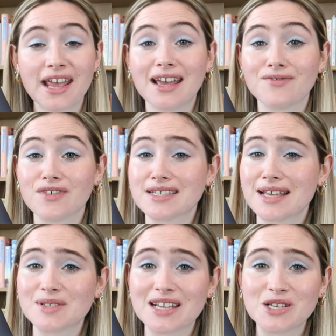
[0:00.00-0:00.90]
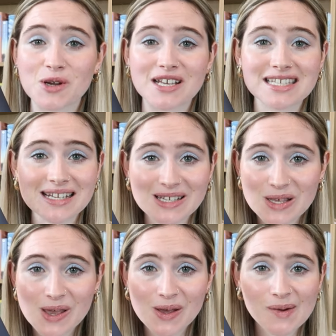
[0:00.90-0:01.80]
if it sounds interesting to
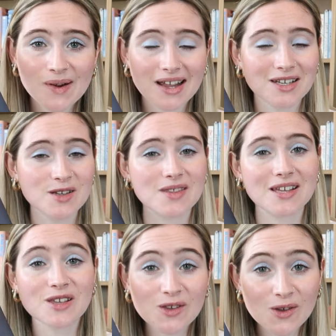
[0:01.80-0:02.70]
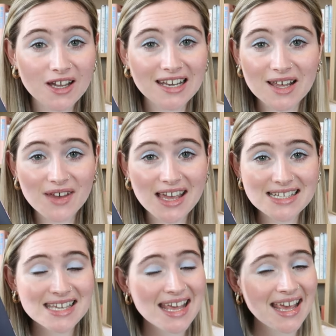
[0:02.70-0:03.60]
you and you think you could love
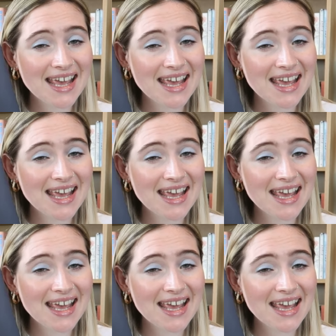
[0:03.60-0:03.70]
it.